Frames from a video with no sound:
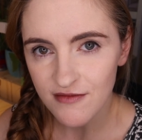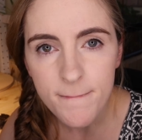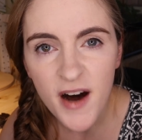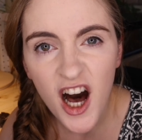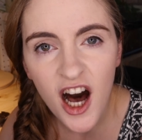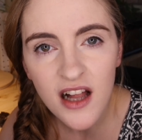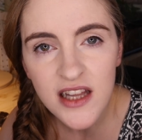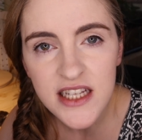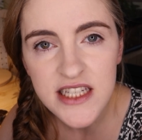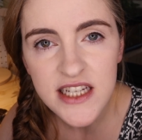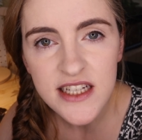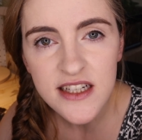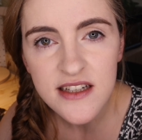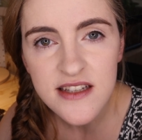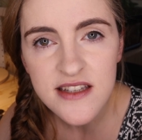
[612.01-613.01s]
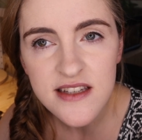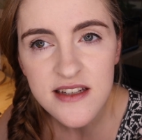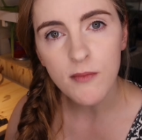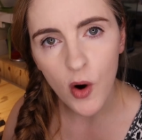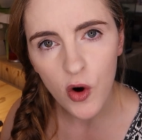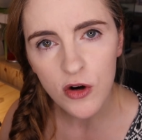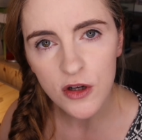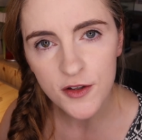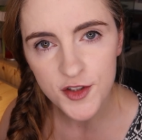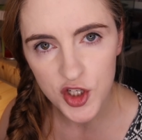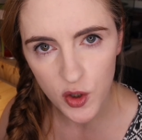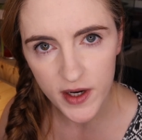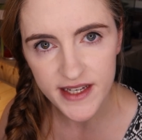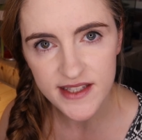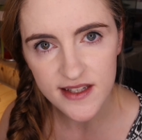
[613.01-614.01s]
Politics, moral
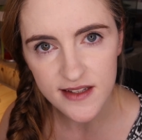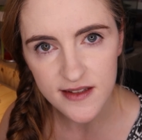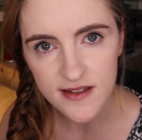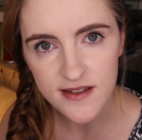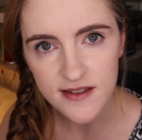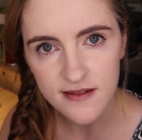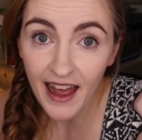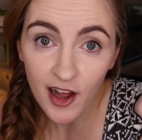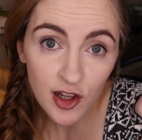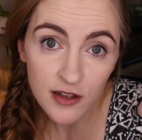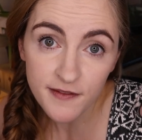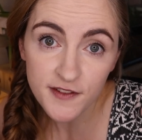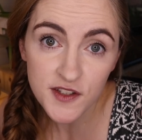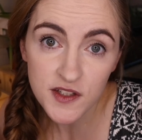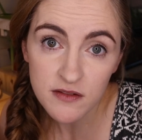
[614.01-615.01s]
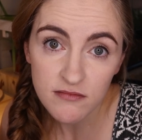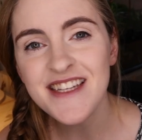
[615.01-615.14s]
choices, elves,